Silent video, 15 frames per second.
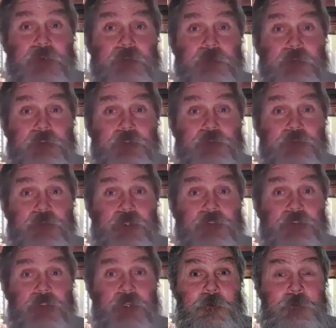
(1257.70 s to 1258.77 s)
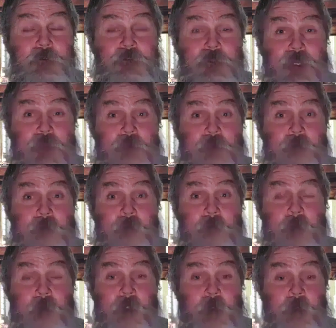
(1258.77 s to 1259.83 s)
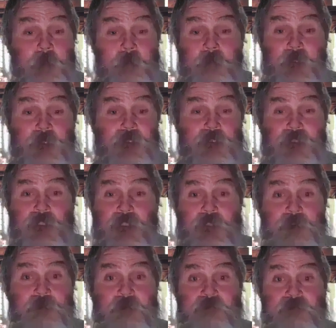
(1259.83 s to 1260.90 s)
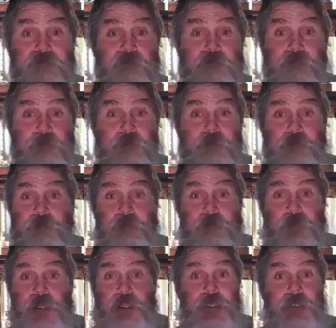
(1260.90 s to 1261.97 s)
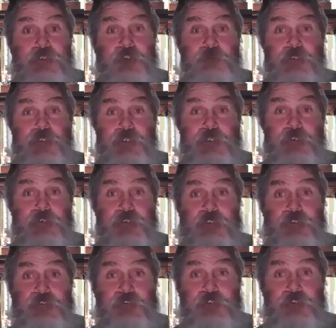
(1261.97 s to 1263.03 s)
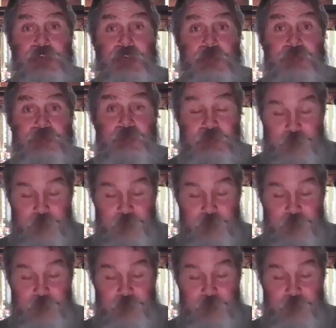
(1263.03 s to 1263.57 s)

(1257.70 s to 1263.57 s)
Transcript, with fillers: of the man by Isaiah 53 as a leper scholar. But uh, I got too many other